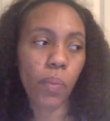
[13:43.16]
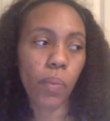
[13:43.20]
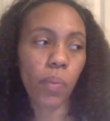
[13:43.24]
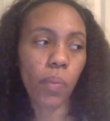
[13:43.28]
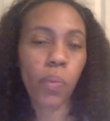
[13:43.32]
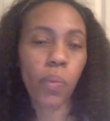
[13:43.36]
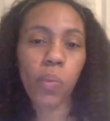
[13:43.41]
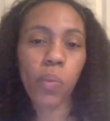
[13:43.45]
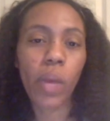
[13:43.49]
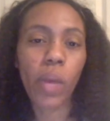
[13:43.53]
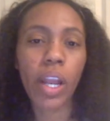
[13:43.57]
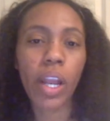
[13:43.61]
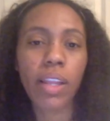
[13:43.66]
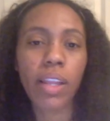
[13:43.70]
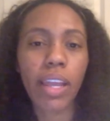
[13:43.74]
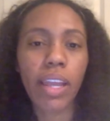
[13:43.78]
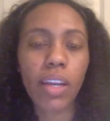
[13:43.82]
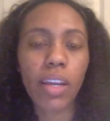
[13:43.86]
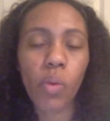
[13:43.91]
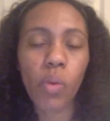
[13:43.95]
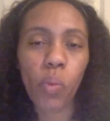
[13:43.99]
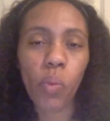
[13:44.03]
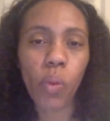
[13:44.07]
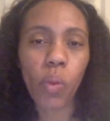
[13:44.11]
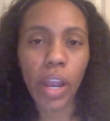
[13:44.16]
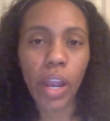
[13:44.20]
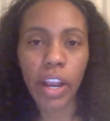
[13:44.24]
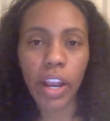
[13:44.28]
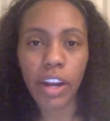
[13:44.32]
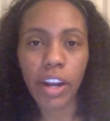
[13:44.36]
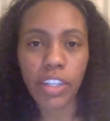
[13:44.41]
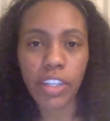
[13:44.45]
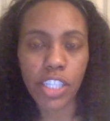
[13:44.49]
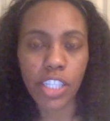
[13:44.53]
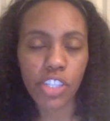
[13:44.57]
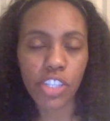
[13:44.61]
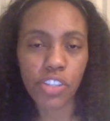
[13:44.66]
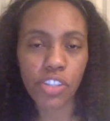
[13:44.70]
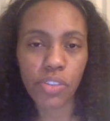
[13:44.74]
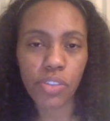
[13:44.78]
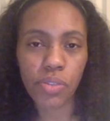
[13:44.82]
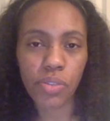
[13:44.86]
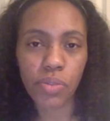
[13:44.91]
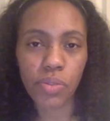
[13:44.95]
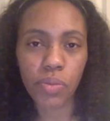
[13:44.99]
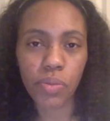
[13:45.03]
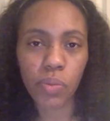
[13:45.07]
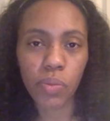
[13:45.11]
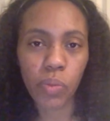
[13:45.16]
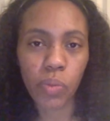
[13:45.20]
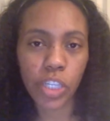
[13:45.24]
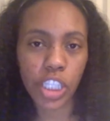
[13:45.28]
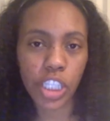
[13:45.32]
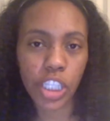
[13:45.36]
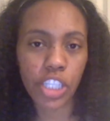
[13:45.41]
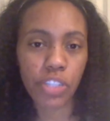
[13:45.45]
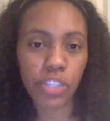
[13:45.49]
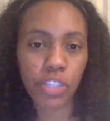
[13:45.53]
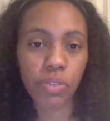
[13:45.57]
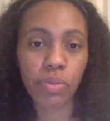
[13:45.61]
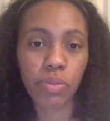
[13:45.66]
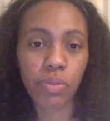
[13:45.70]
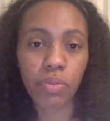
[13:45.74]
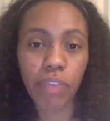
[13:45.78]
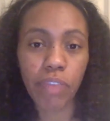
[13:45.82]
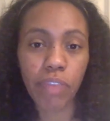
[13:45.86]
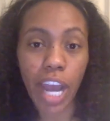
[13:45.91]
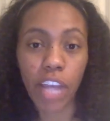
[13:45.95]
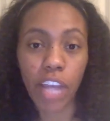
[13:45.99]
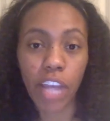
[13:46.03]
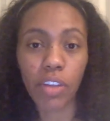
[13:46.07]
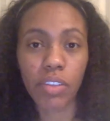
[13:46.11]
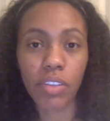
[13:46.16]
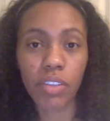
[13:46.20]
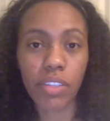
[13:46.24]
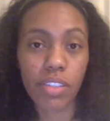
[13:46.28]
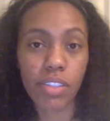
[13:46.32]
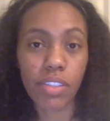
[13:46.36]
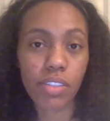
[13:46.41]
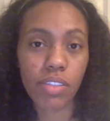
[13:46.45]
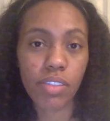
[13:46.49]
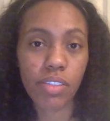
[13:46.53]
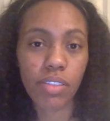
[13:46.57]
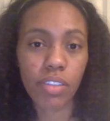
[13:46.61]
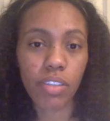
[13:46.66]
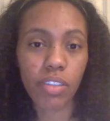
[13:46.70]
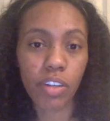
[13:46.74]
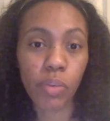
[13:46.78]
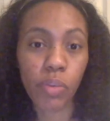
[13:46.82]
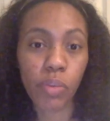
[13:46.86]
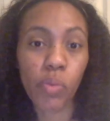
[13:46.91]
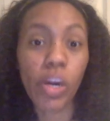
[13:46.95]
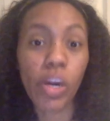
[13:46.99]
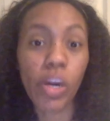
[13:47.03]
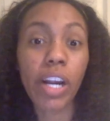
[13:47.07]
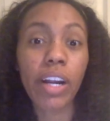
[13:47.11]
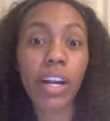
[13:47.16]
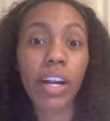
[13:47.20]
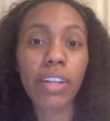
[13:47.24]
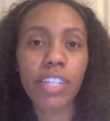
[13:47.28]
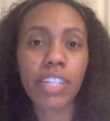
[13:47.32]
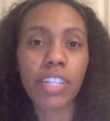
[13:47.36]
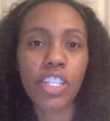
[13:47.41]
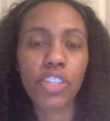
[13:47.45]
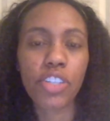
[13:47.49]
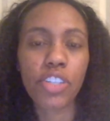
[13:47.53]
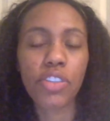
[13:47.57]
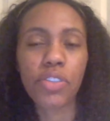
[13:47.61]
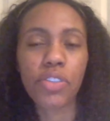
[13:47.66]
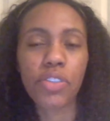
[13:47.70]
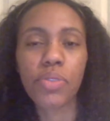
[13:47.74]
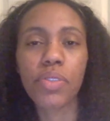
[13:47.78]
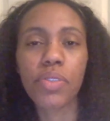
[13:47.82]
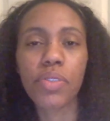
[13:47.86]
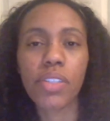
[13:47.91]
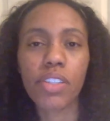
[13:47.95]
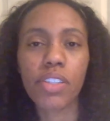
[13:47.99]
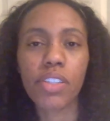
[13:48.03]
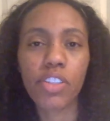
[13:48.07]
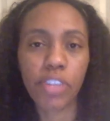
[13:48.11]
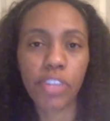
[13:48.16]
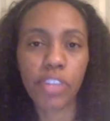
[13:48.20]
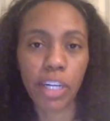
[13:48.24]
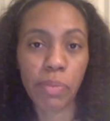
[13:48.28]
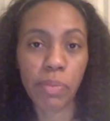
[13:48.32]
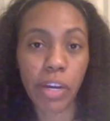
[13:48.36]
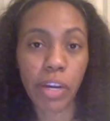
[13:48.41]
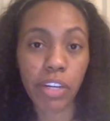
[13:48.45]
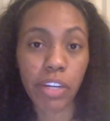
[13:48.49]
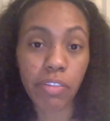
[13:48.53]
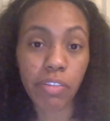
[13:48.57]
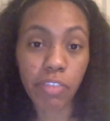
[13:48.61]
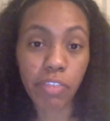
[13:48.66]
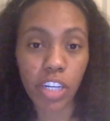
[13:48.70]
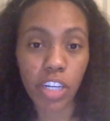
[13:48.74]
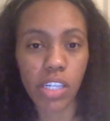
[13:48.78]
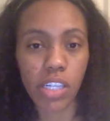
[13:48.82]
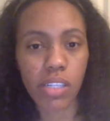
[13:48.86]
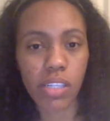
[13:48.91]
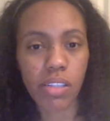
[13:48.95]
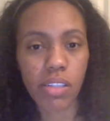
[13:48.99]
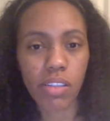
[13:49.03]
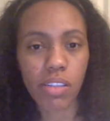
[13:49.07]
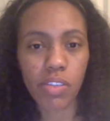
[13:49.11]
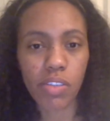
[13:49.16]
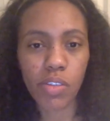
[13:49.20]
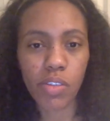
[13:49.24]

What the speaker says: where did you file this, or where did you use this trademark first?